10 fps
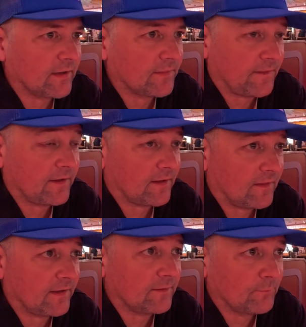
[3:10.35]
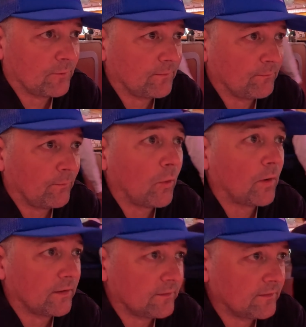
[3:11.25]
I think I like it
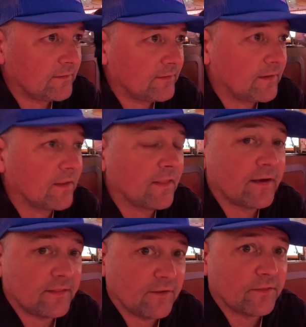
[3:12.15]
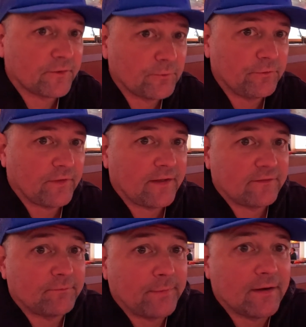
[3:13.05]
more than a lot of the other cruise lines
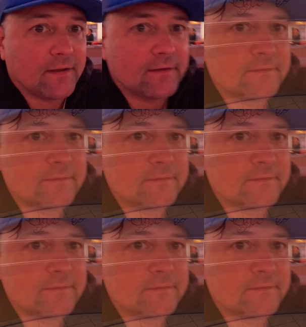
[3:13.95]
I've been on.